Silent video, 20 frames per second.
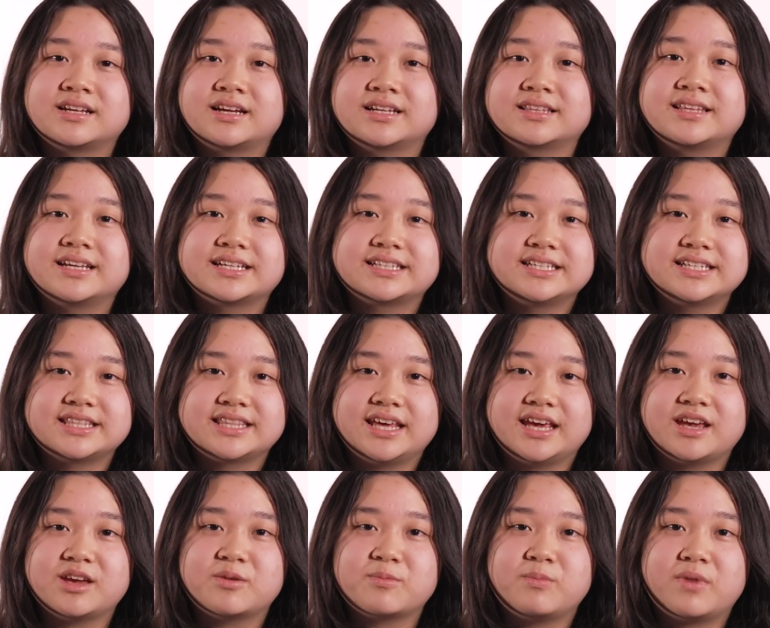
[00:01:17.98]
I'd like to
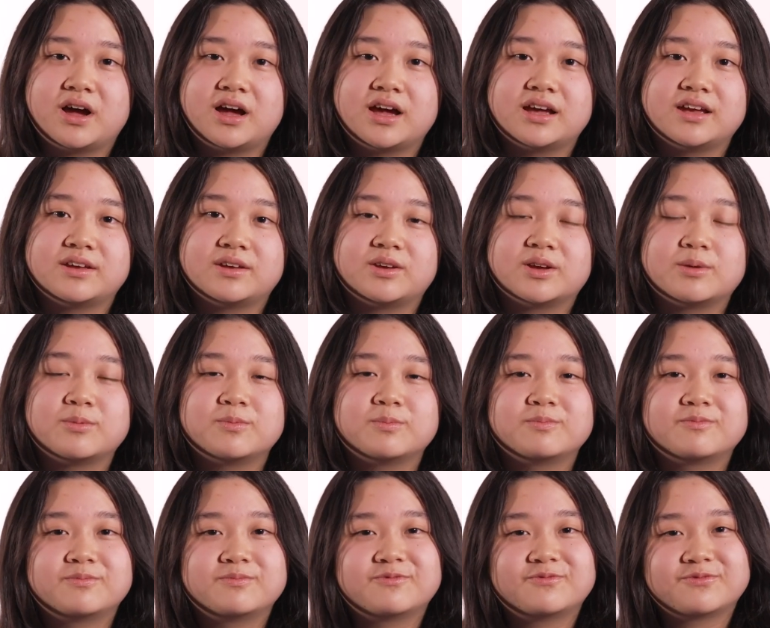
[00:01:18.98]
thank my
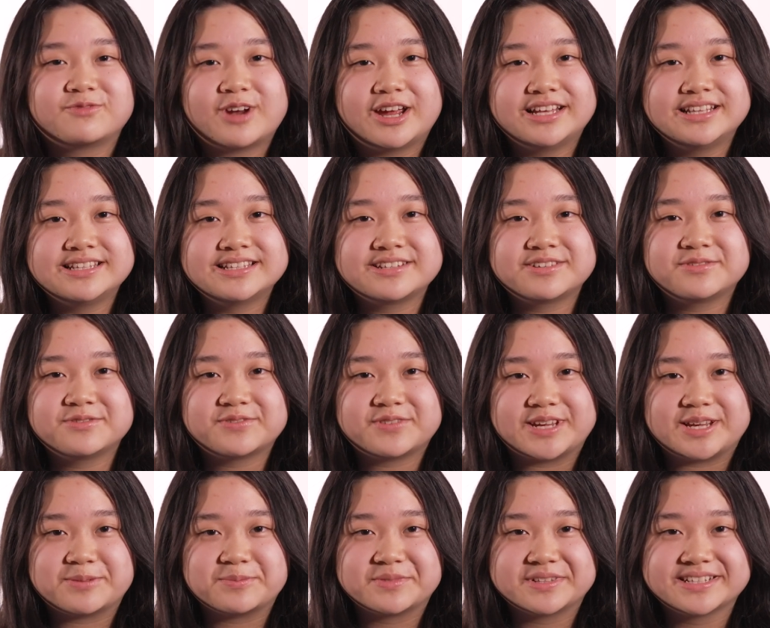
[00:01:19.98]
friends and
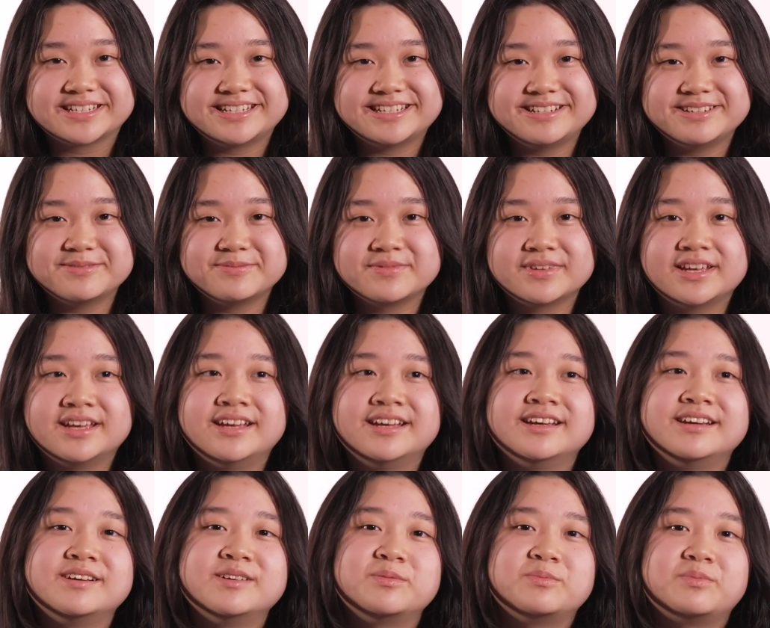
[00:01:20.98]
family,
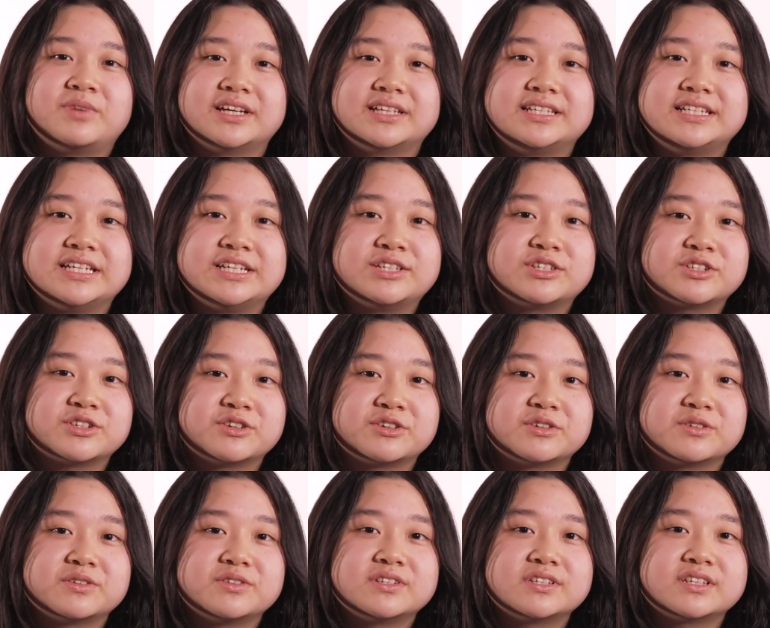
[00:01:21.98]
my
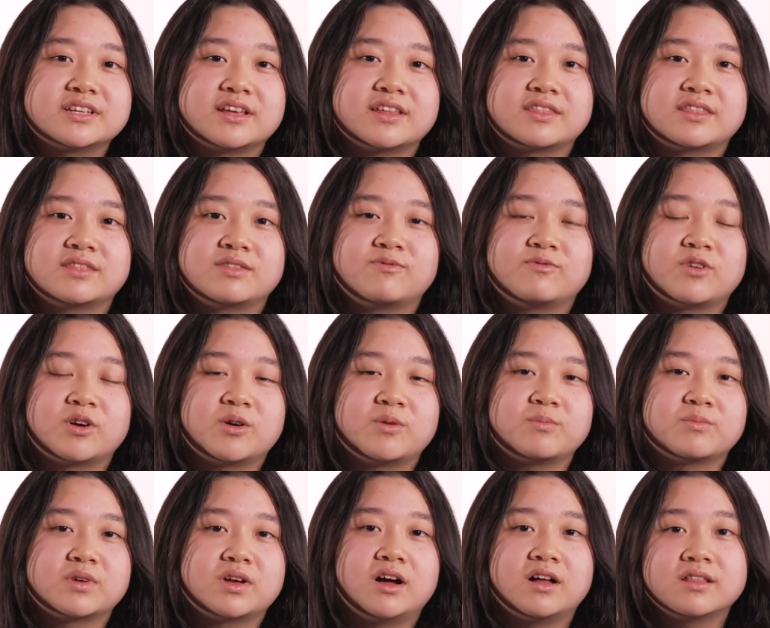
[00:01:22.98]
teachers
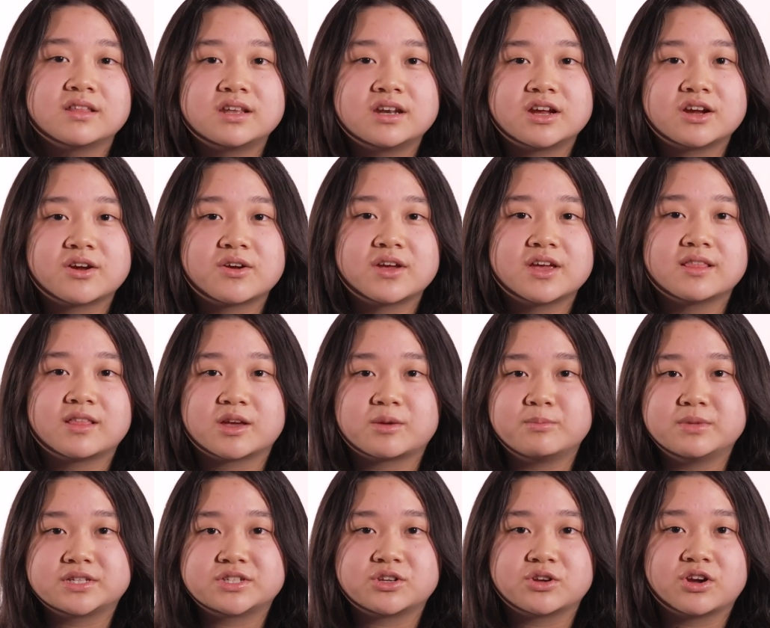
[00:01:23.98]
from culinary, like
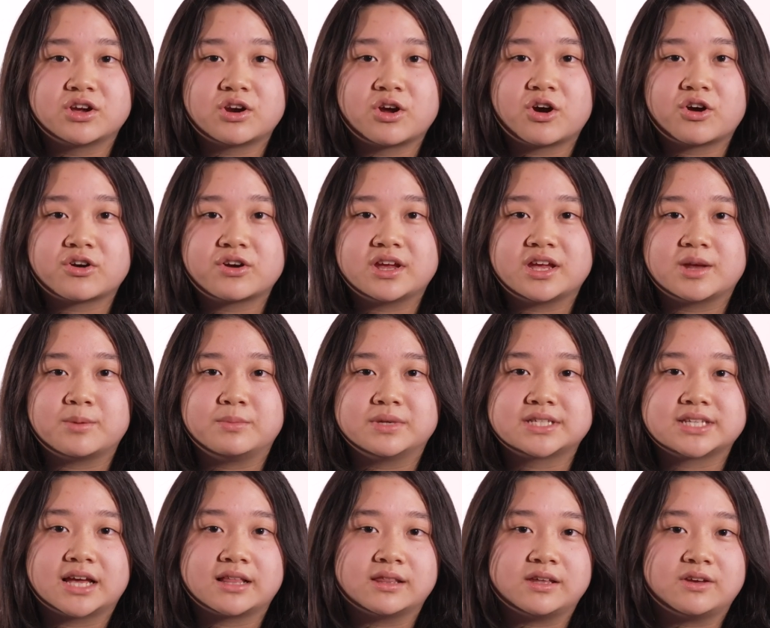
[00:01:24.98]
Mr. Ganari and
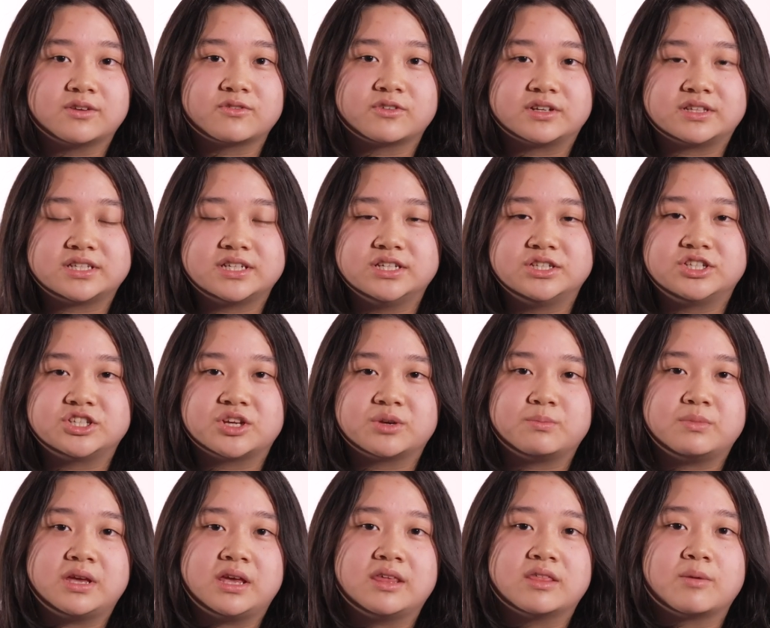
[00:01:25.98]
Miss Ellie for
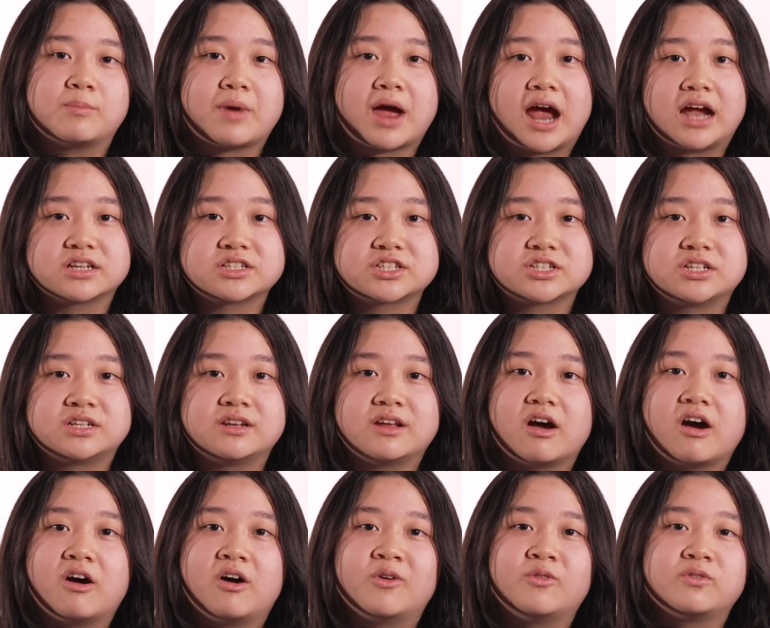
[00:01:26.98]
teaching me the passion
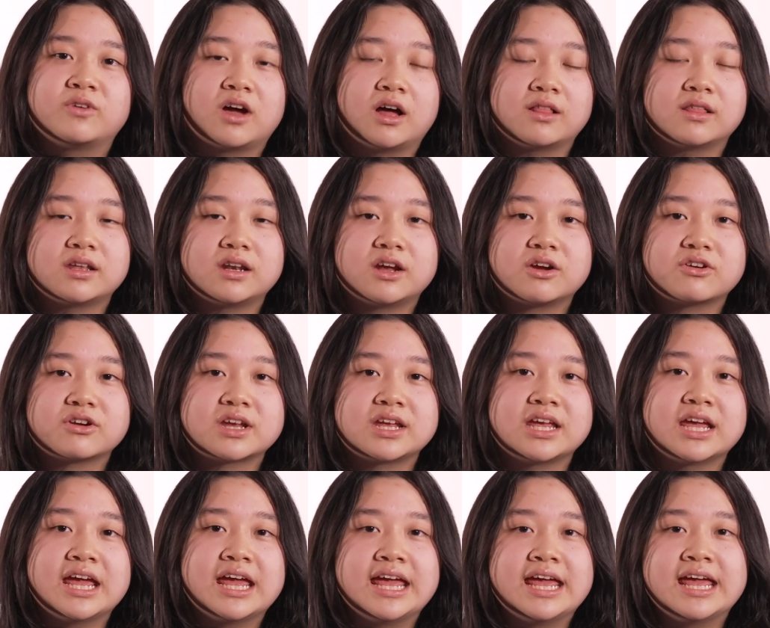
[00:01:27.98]
of
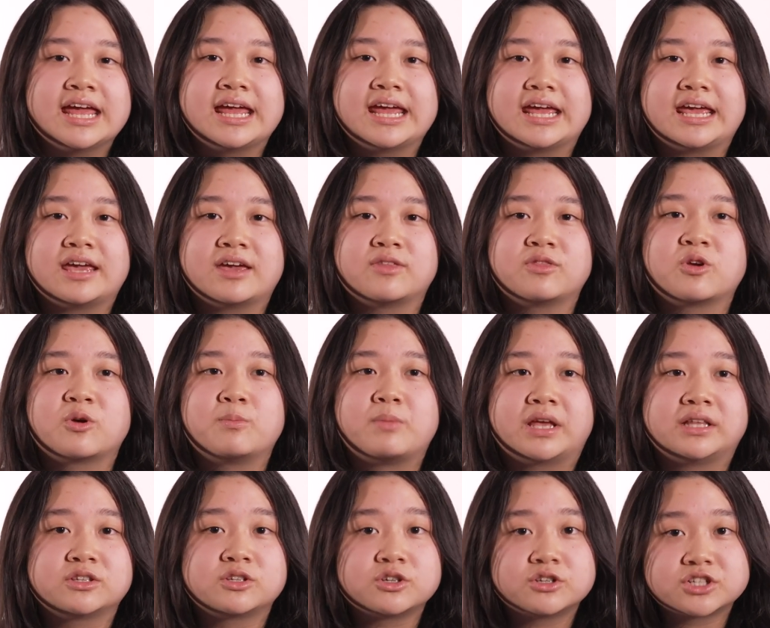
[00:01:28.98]
culinary and their
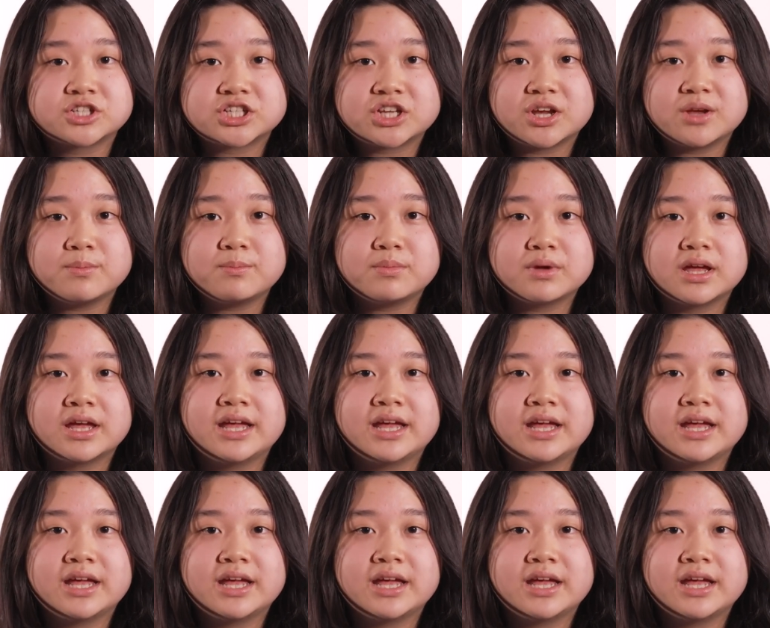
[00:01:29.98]
mentorship.